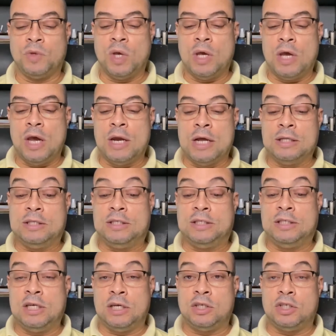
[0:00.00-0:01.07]
In
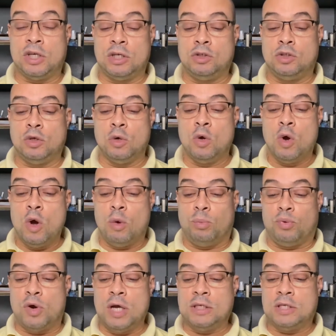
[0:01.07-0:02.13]
addition to
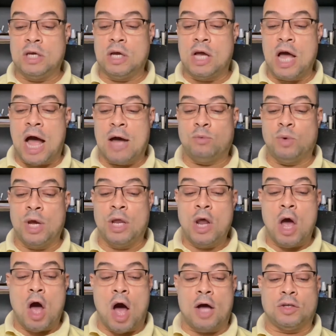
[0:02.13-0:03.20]
praising God with
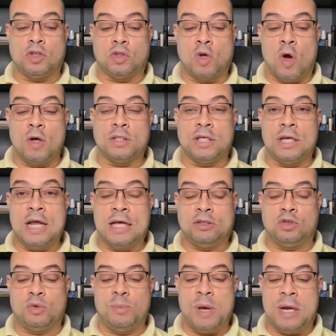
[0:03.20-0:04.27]
our songs and
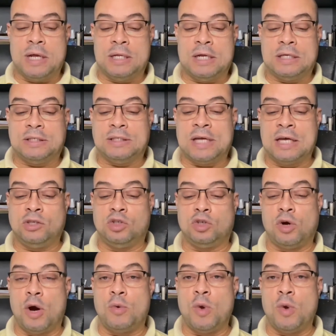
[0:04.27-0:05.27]
instrument in the sanctuary,